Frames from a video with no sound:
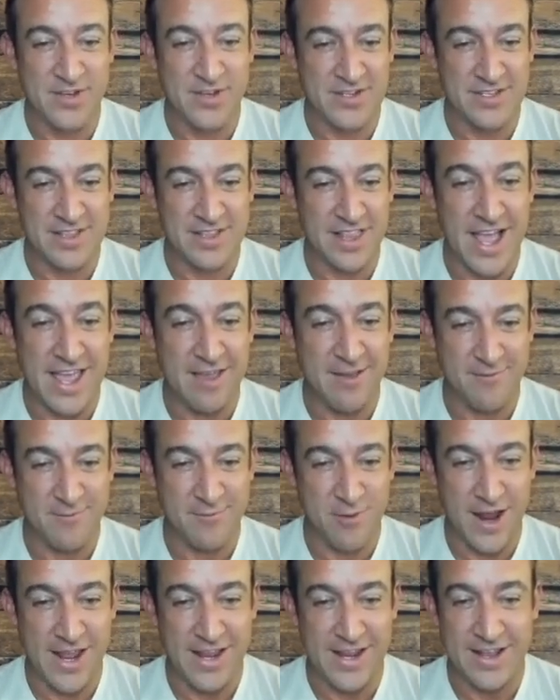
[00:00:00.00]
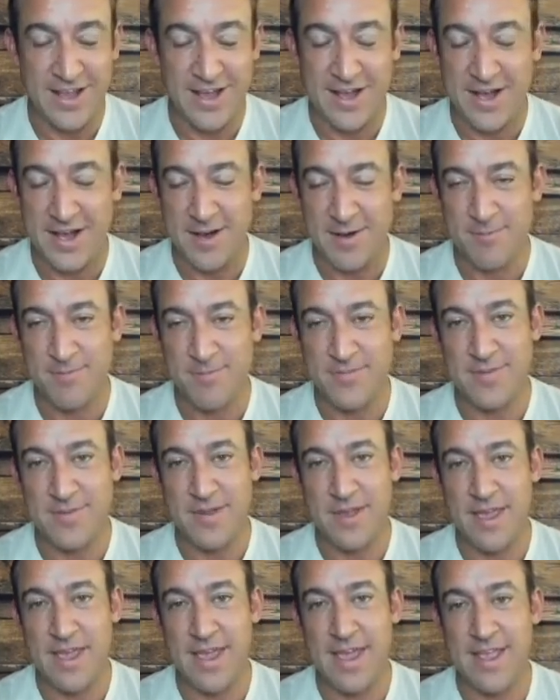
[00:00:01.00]
life, right?
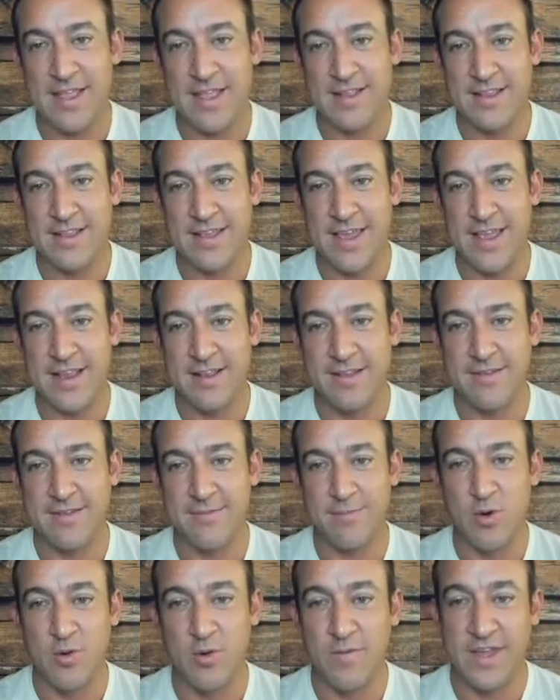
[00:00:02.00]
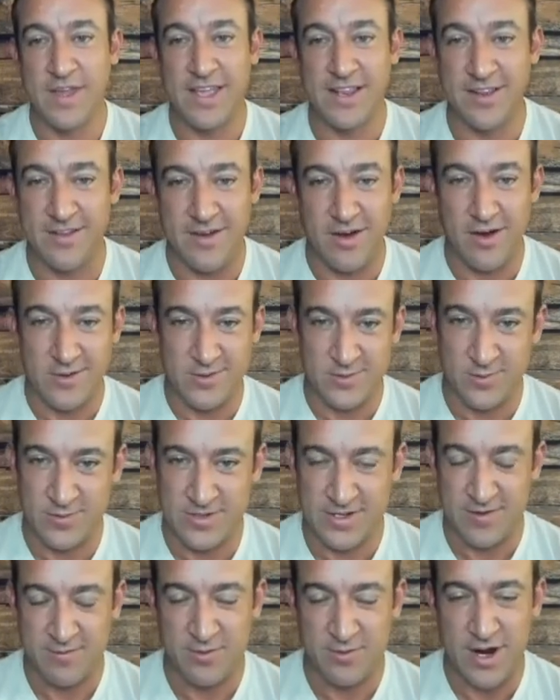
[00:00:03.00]
And moving in all sorts
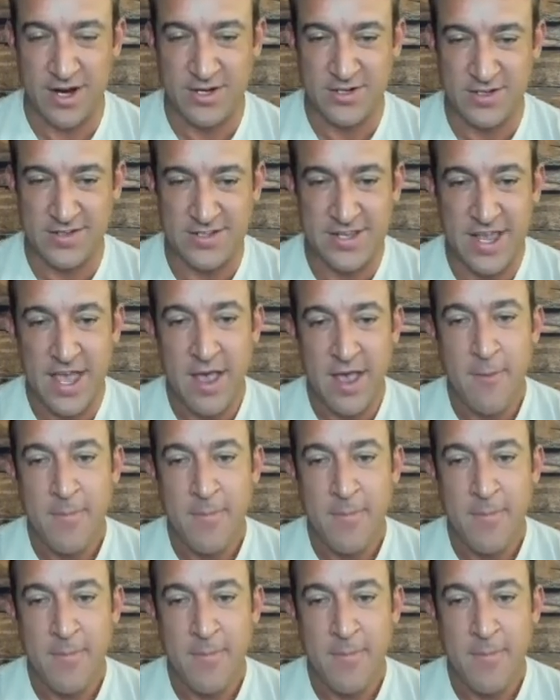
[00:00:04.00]
of different directions.